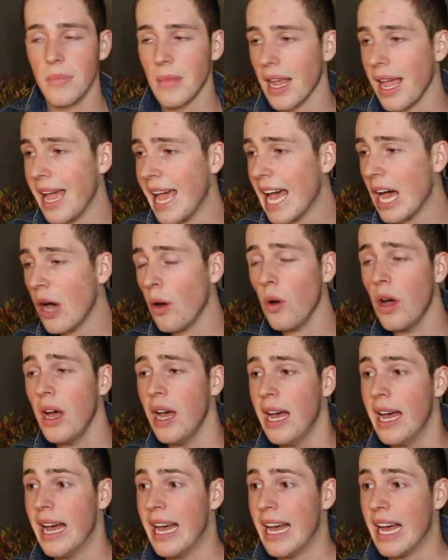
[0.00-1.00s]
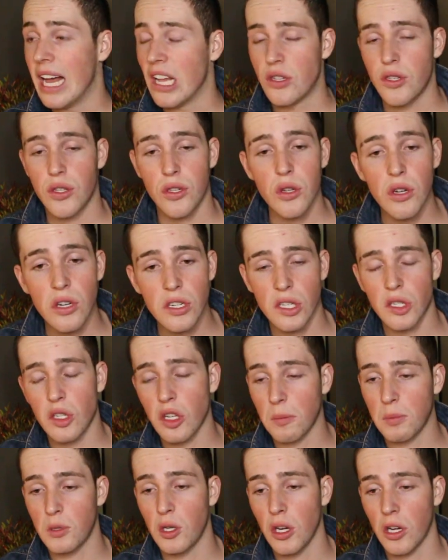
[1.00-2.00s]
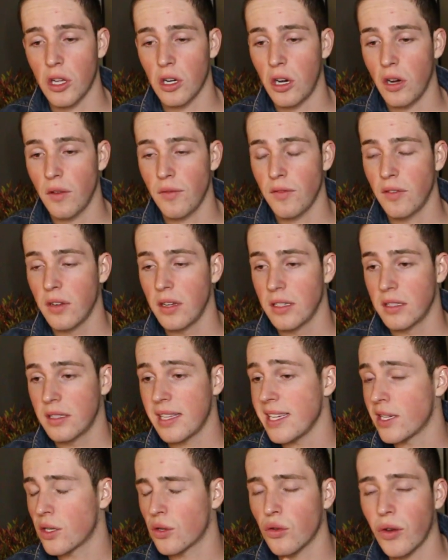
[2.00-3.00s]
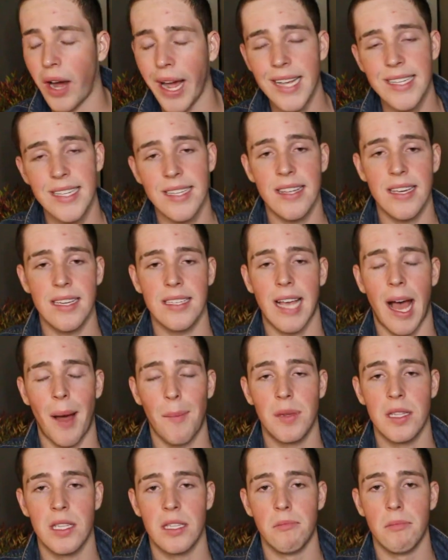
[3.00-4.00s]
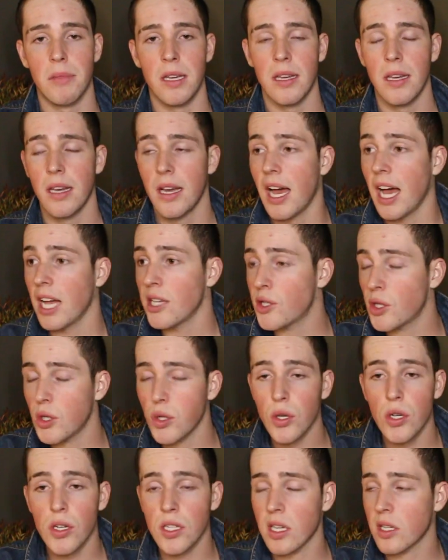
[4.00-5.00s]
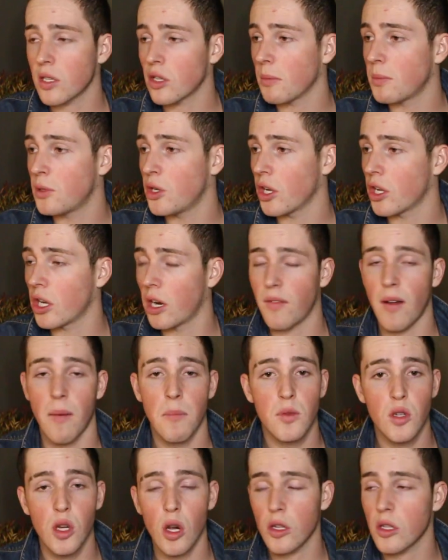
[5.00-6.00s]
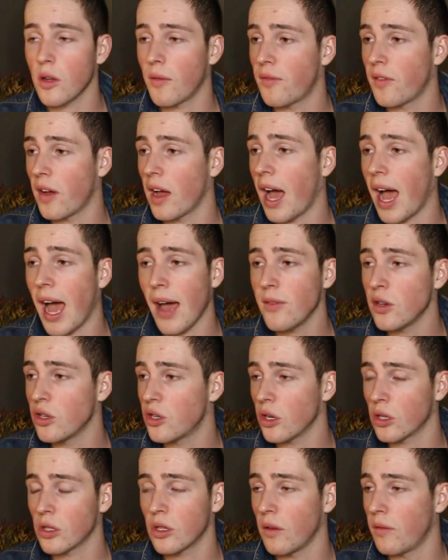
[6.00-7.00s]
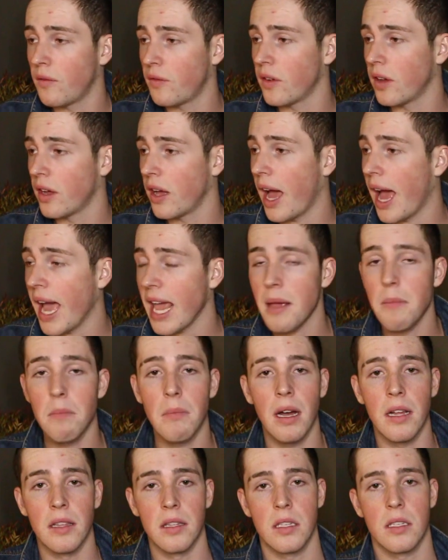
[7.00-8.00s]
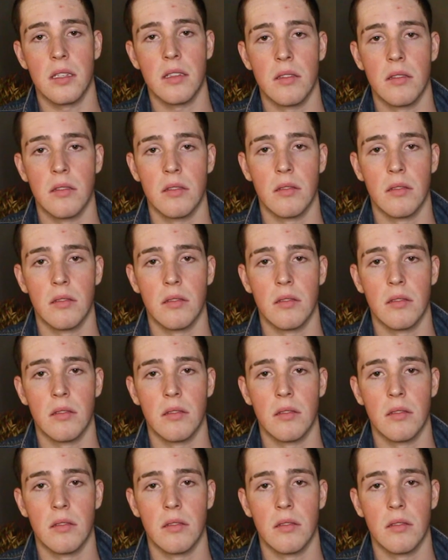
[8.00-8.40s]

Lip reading: How, as soon as I stop jerking off, these crazy things happen to me. As soon as I stop jerking off, I haven't jerked off for 8 months.